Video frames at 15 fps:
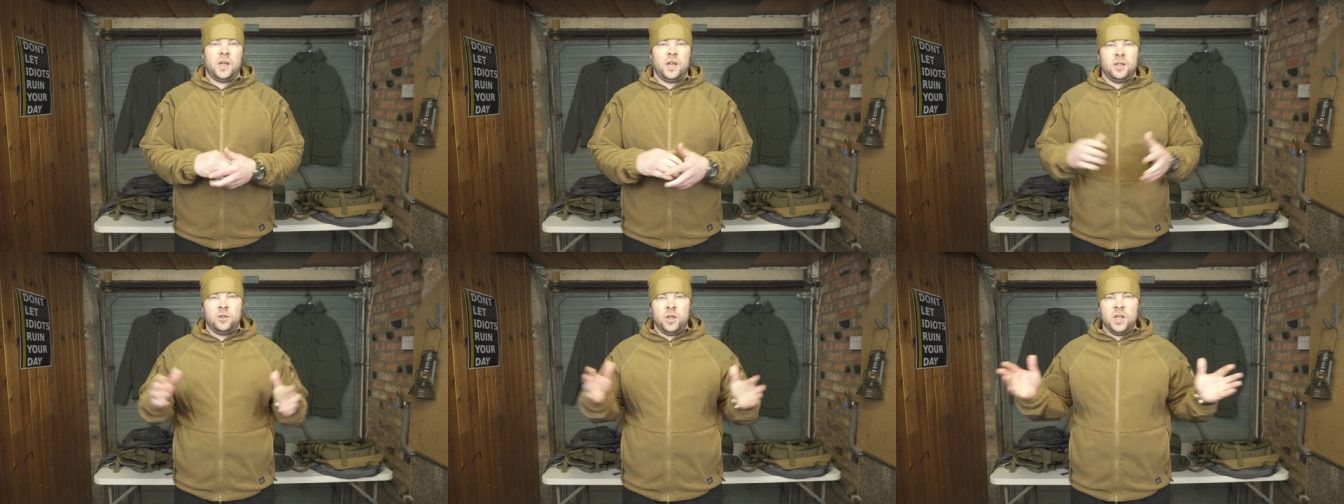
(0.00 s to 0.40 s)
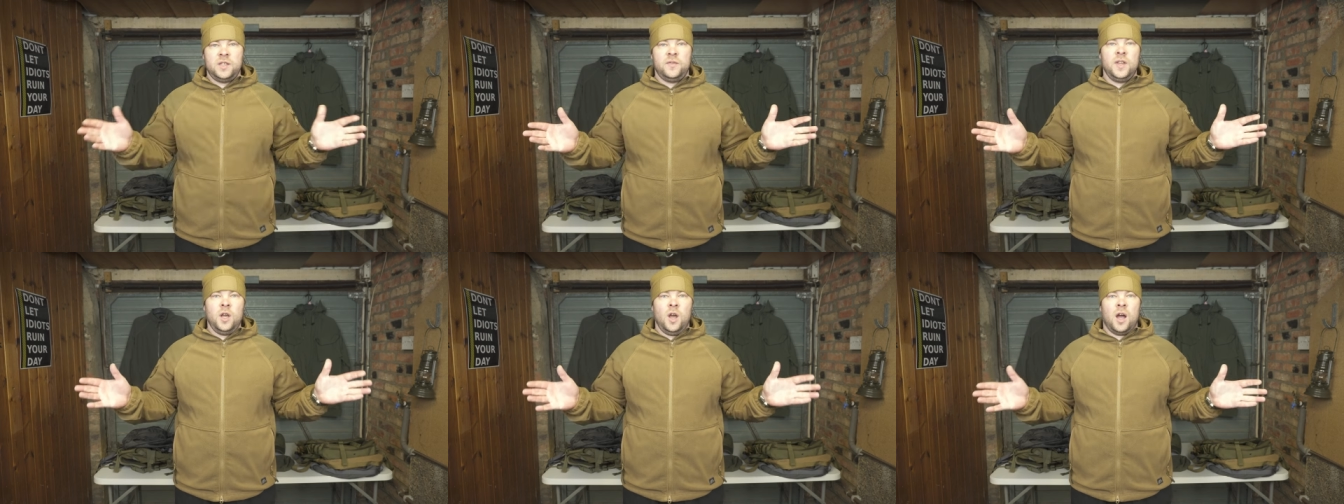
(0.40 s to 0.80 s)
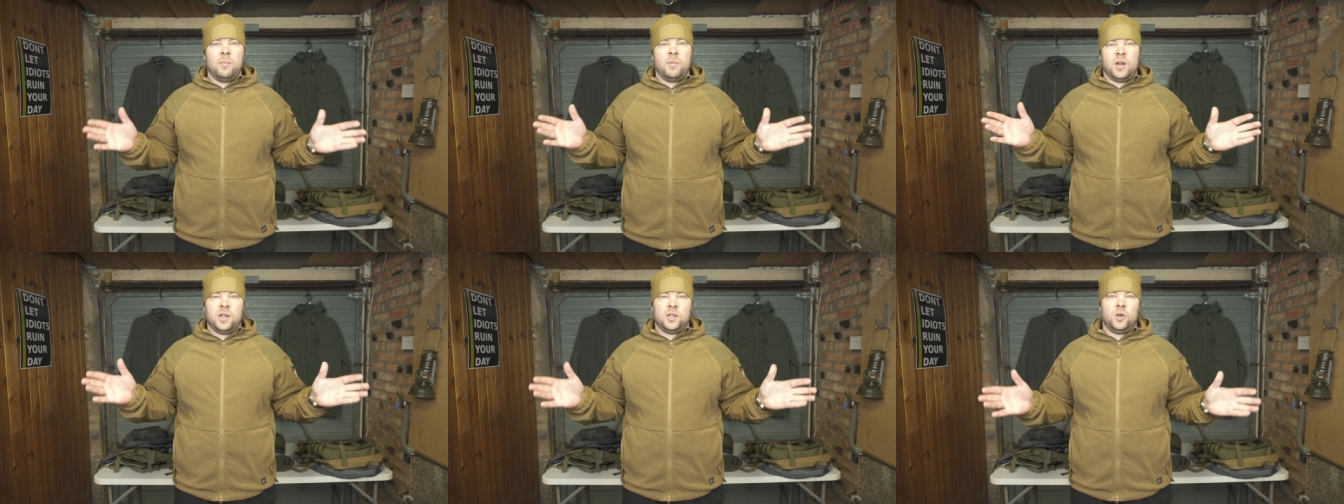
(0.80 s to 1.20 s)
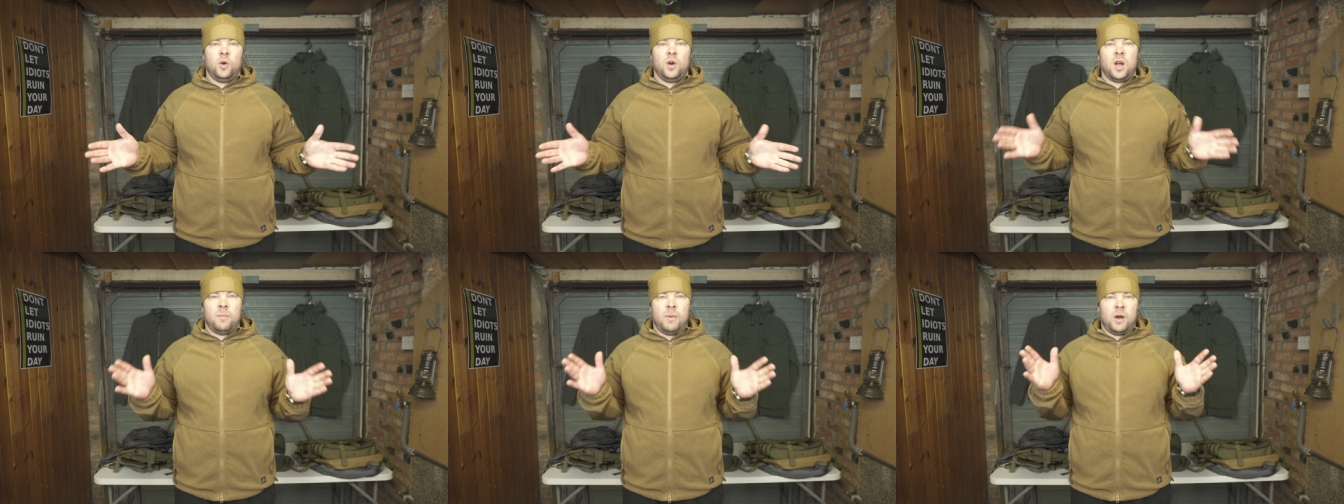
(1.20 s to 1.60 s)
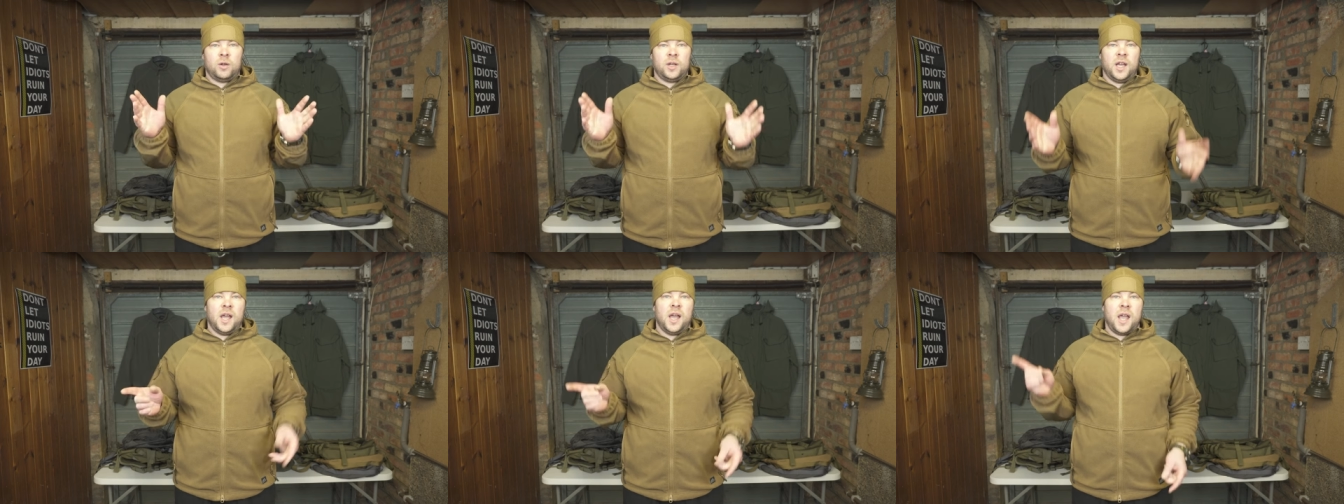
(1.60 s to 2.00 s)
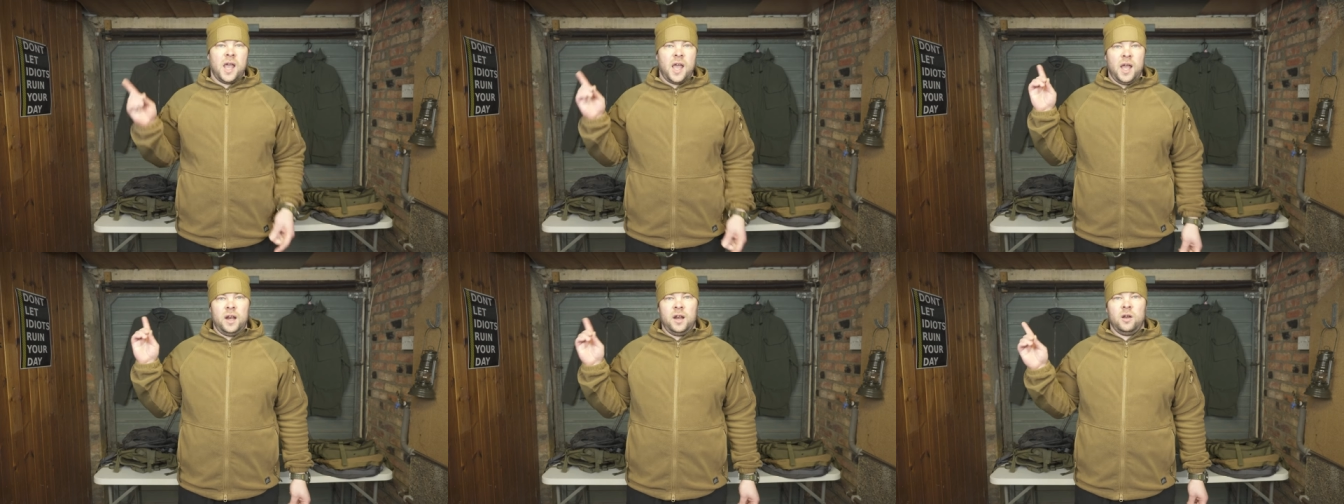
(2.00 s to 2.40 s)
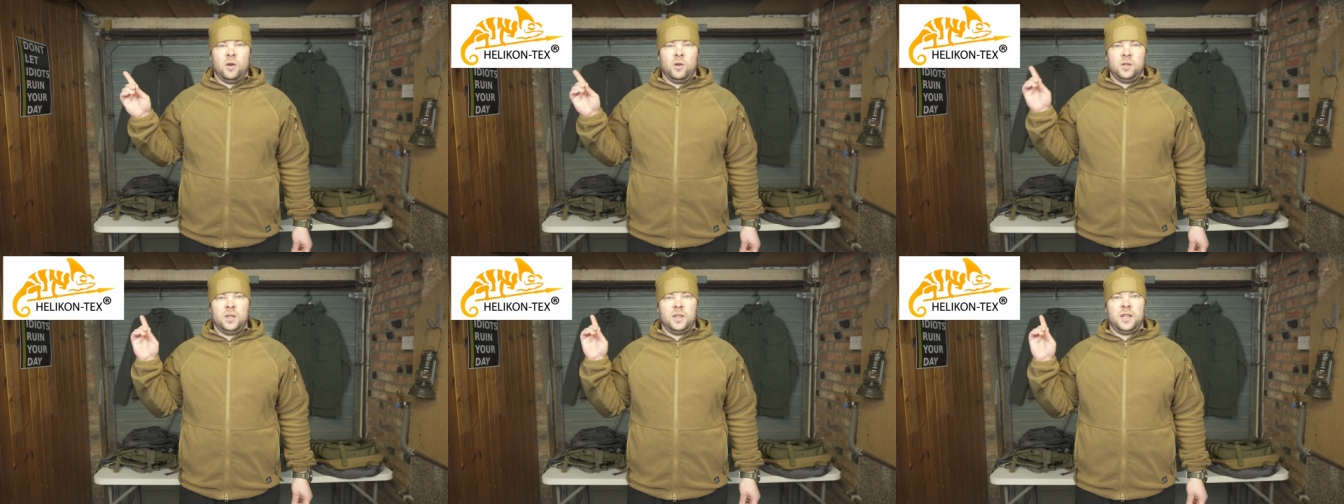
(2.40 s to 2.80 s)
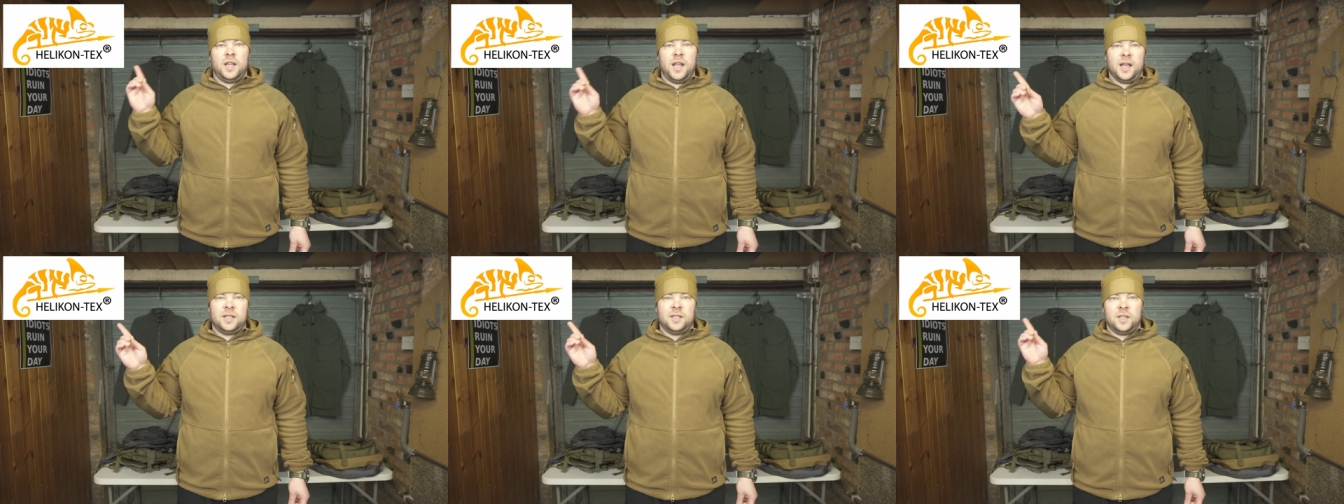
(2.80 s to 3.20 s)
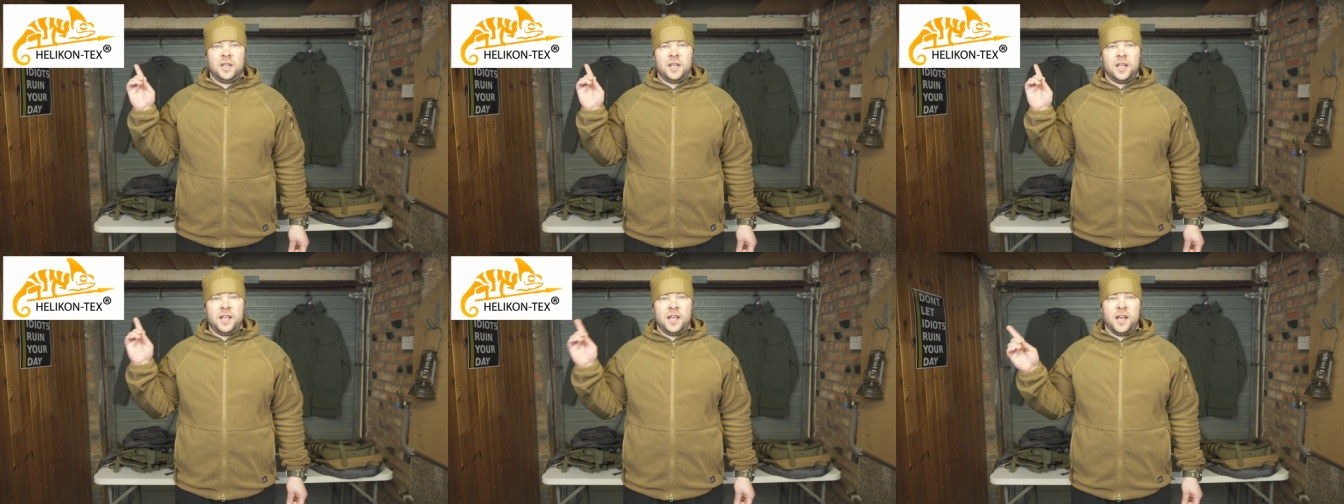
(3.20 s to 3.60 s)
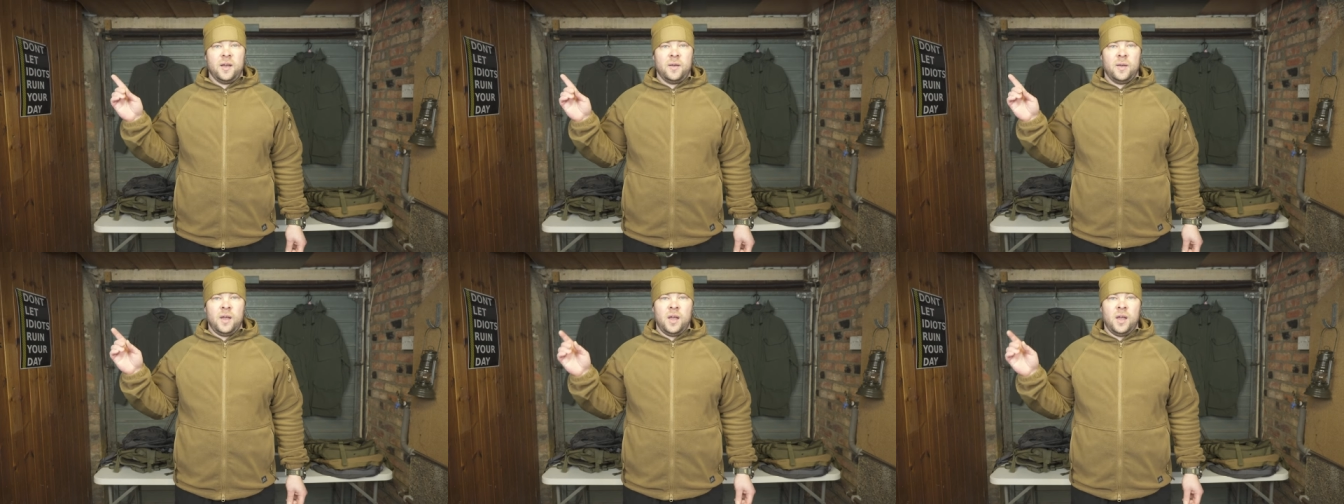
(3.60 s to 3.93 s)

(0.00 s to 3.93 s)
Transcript: In today's video, I'm gonna talk about the Helikon-Tex gear,